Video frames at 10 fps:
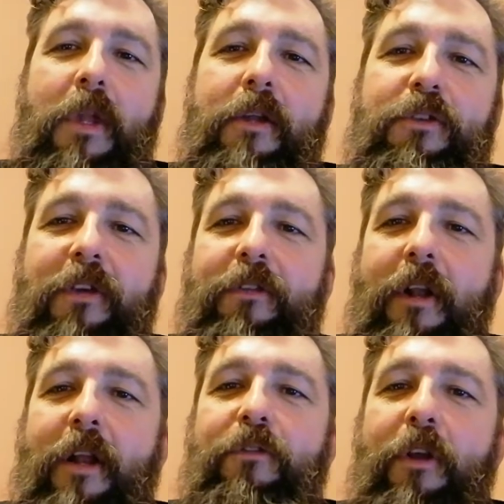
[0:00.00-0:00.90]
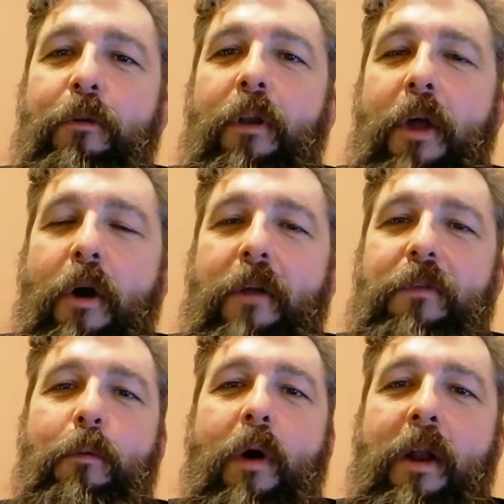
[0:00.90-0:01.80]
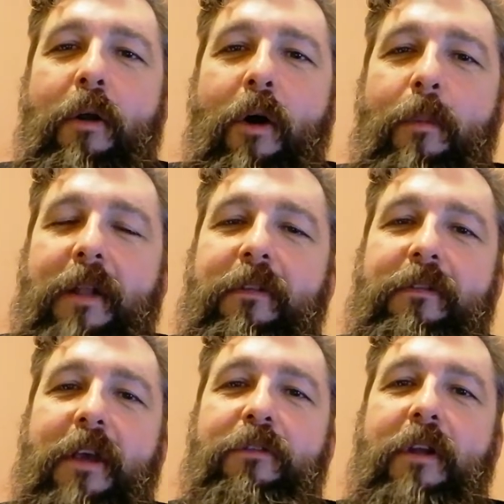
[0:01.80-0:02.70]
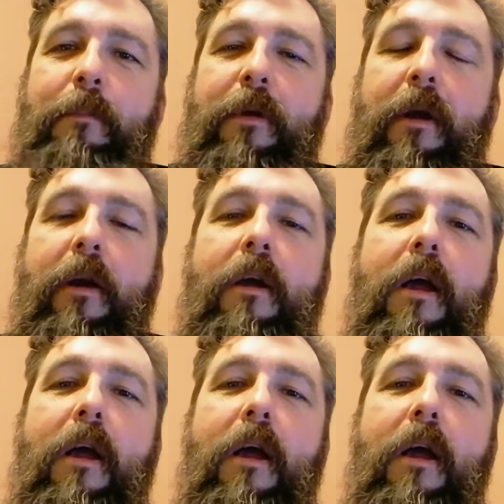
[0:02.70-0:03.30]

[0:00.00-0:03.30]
Just on a general note, if you want to know about the session up here,